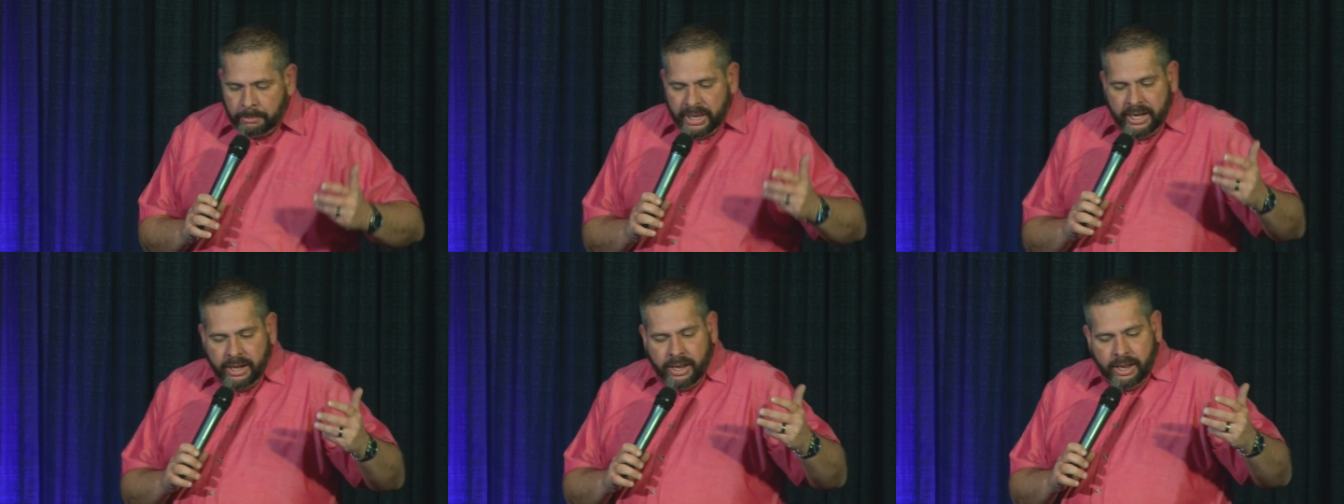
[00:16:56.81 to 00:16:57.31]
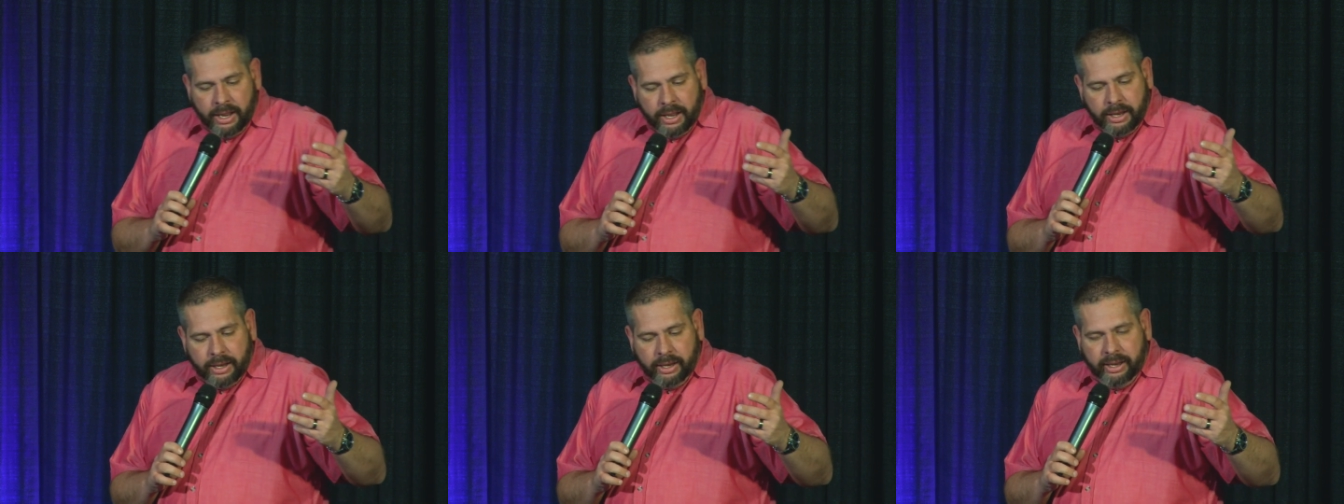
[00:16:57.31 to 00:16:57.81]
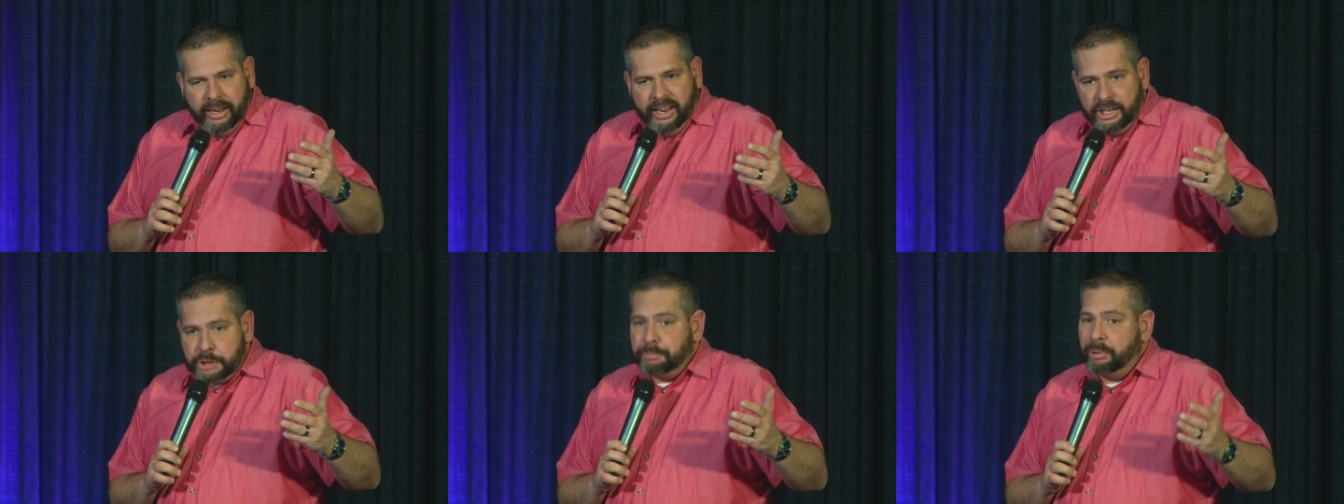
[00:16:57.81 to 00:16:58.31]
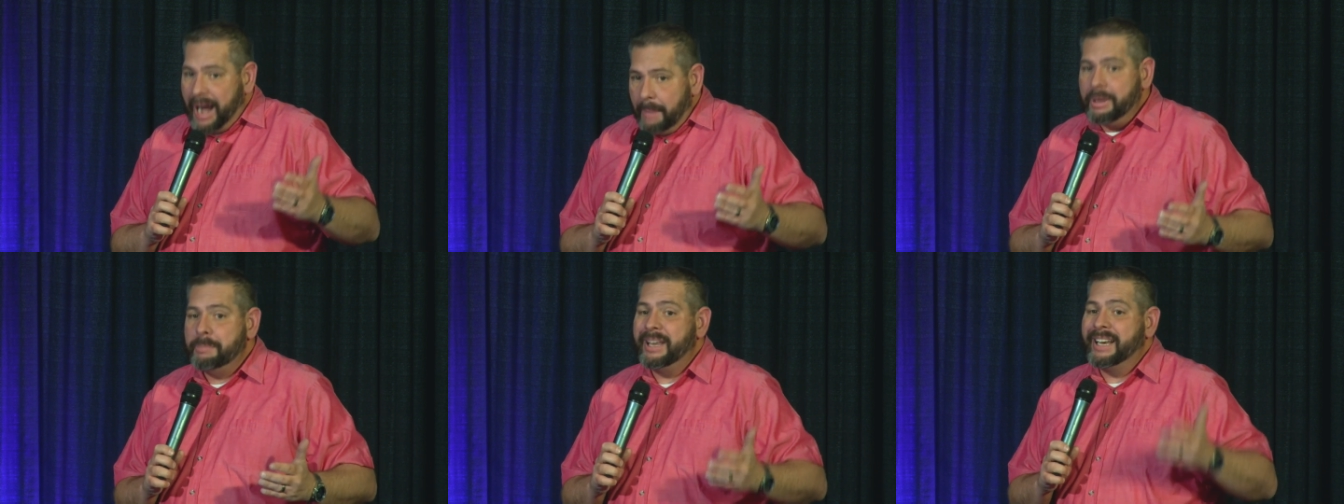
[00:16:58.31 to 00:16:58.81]
But it's
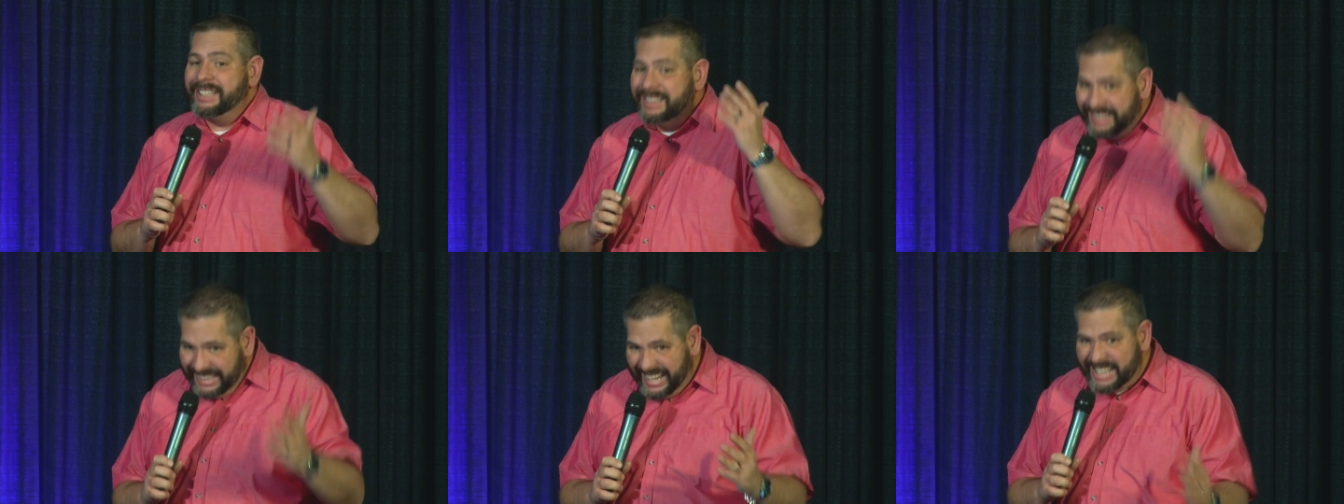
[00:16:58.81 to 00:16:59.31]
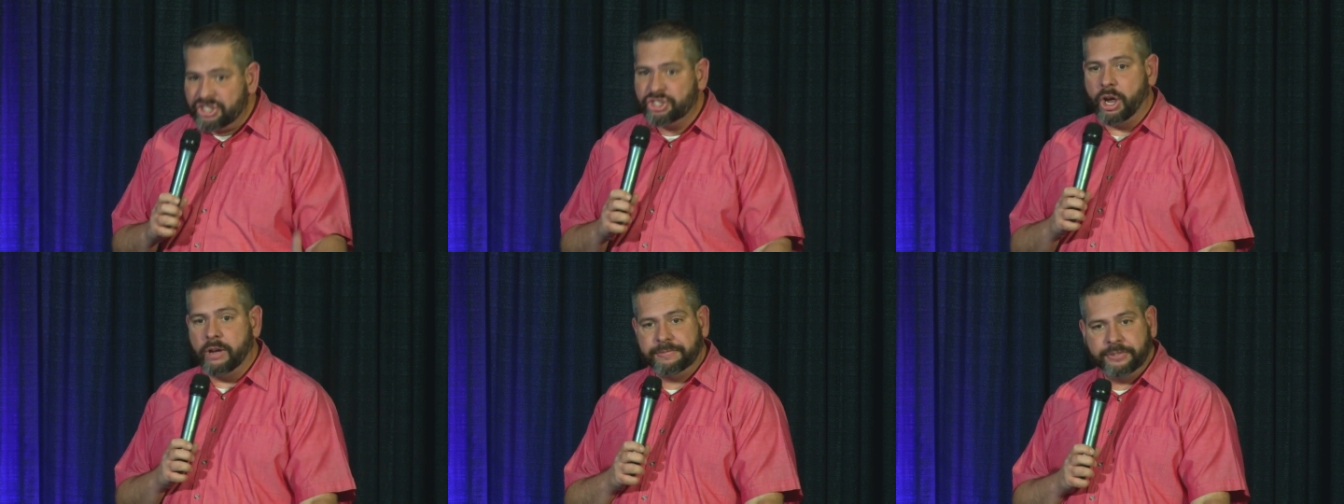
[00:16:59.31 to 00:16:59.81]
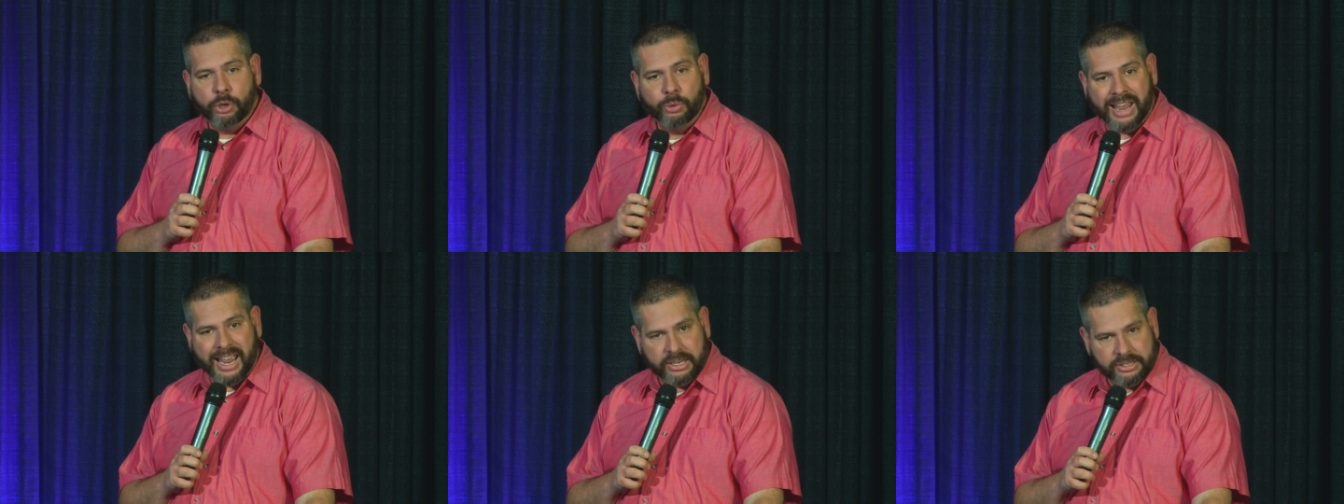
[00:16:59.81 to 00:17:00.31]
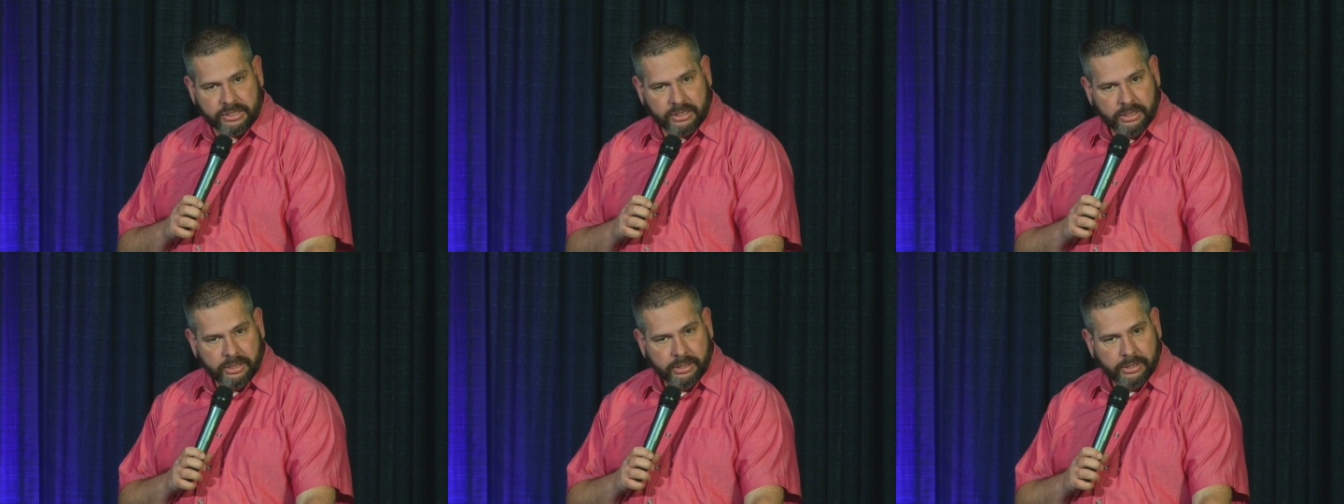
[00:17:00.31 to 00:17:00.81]
probably been at least a few days